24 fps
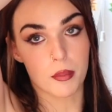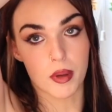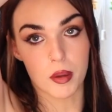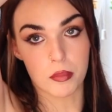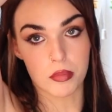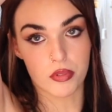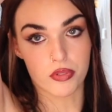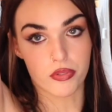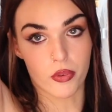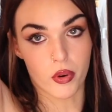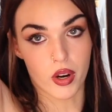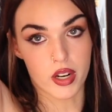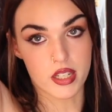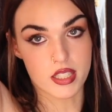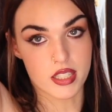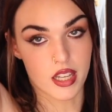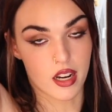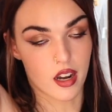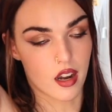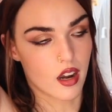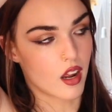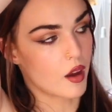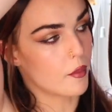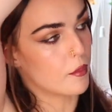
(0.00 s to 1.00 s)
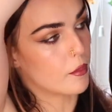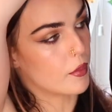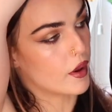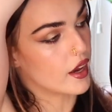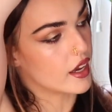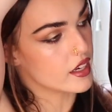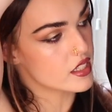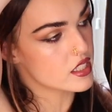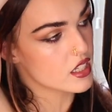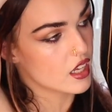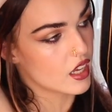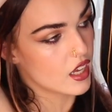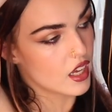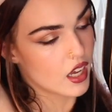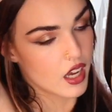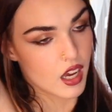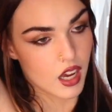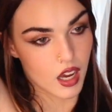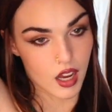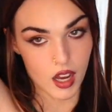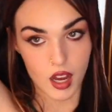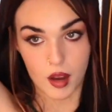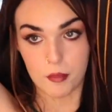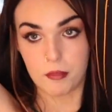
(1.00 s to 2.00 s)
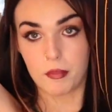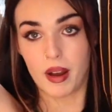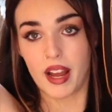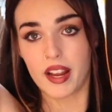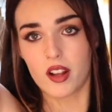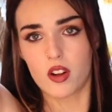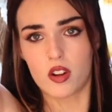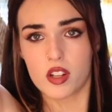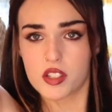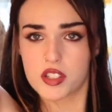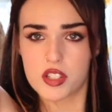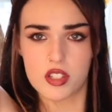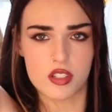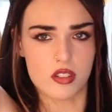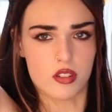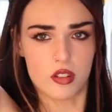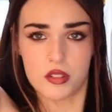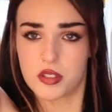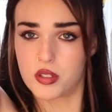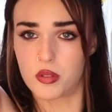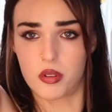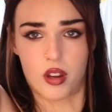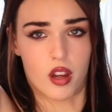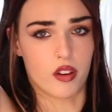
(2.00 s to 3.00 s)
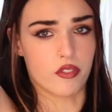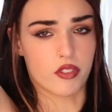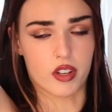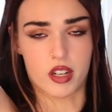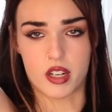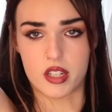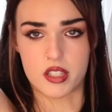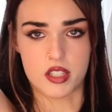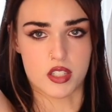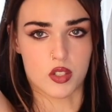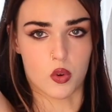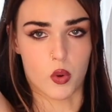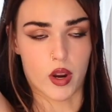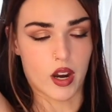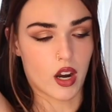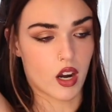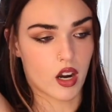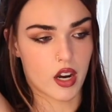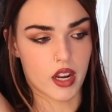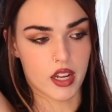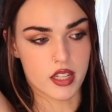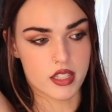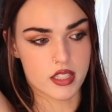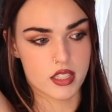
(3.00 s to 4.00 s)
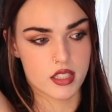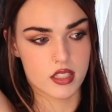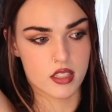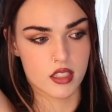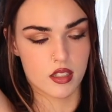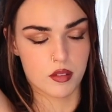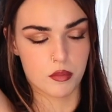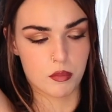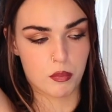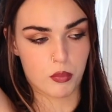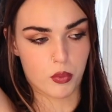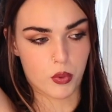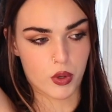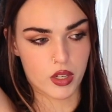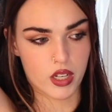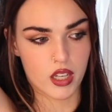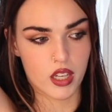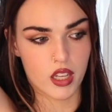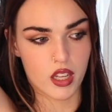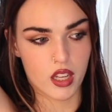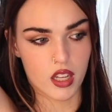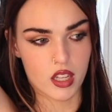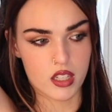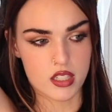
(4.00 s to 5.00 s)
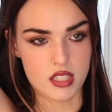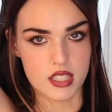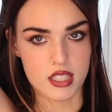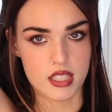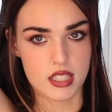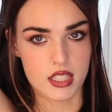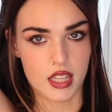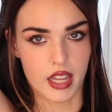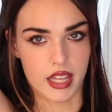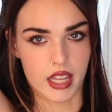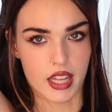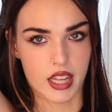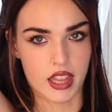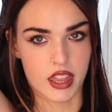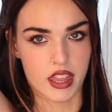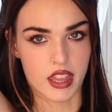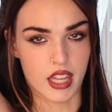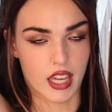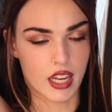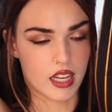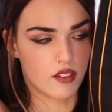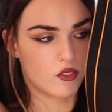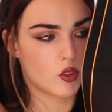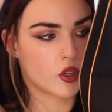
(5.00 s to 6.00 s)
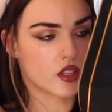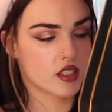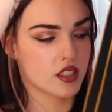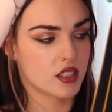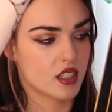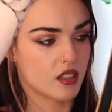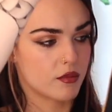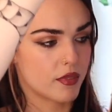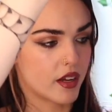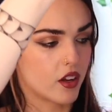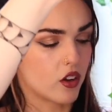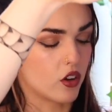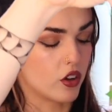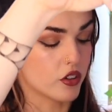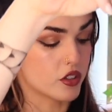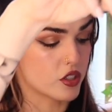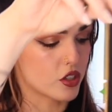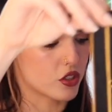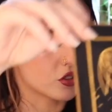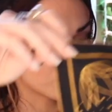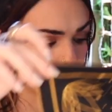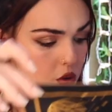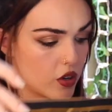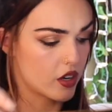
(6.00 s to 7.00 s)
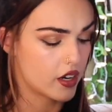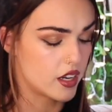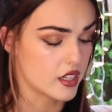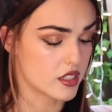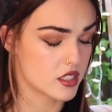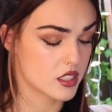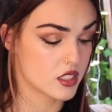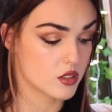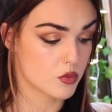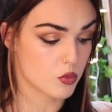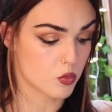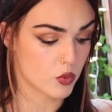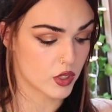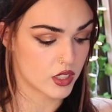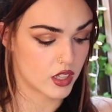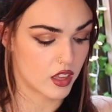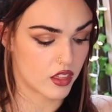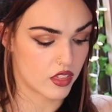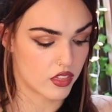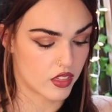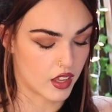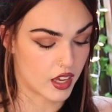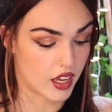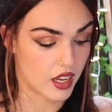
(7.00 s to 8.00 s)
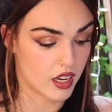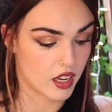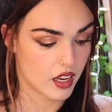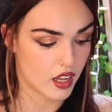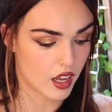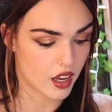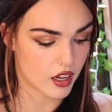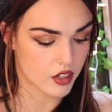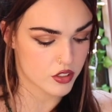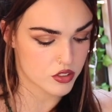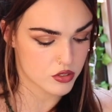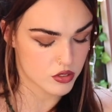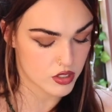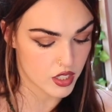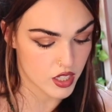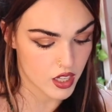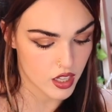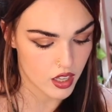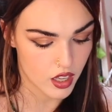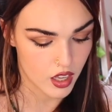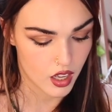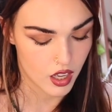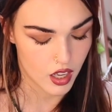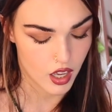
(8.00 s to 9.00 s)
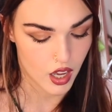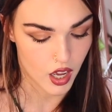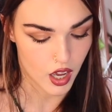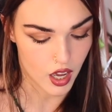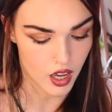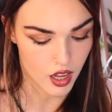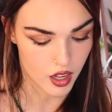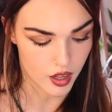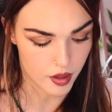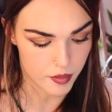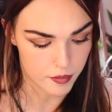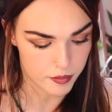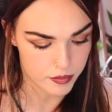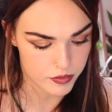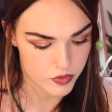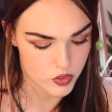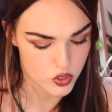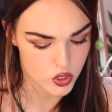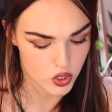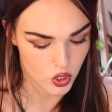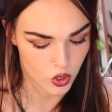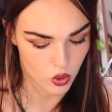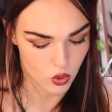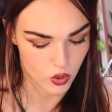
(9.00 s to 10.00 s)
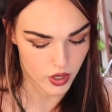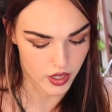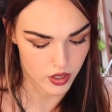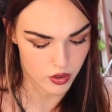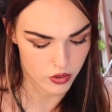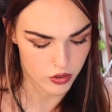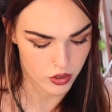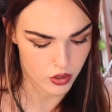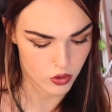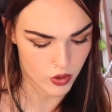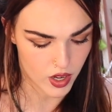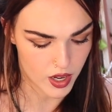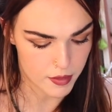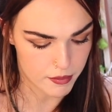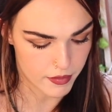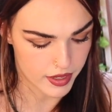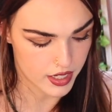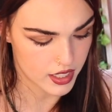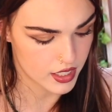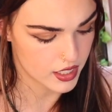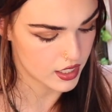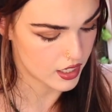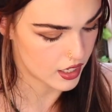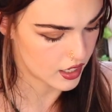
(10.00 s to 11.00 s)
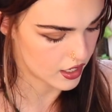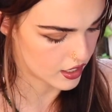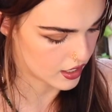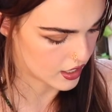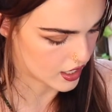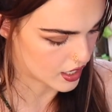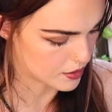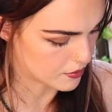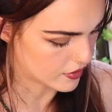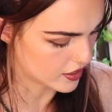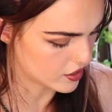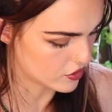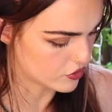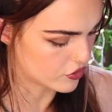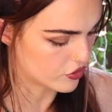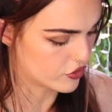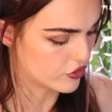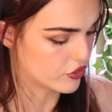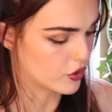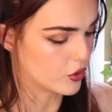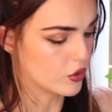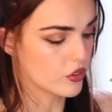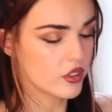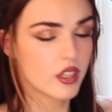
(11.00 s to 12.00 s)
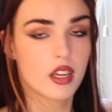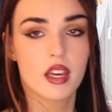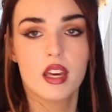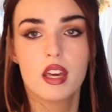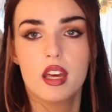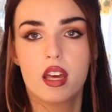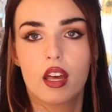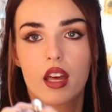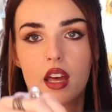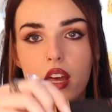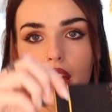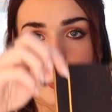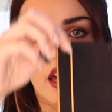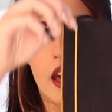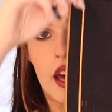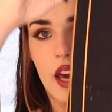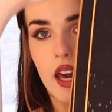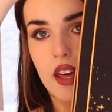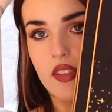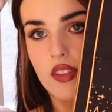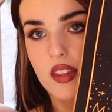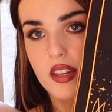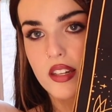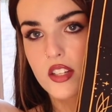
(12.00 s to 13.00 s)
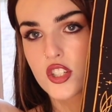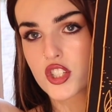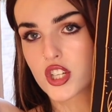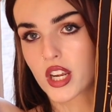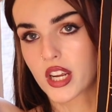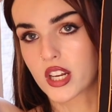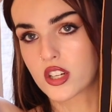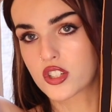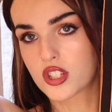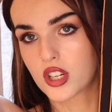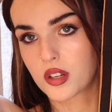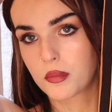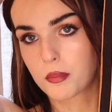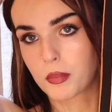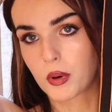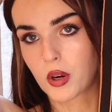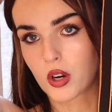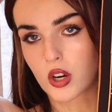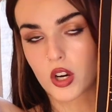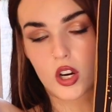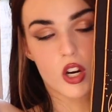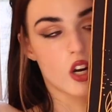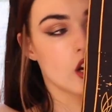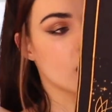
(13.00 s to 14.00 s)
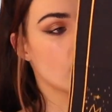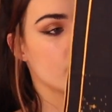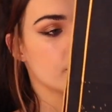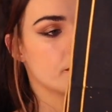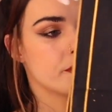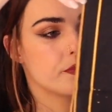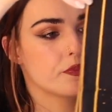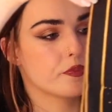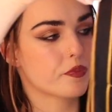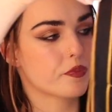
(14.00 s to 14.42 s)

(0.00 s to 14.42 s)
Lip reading: bit before I set it up. But my altar is also not very square. It's pretty like thin. If you guys seen my altar tour, it's really thin actually. So I don't know. I might fold it and then change it per,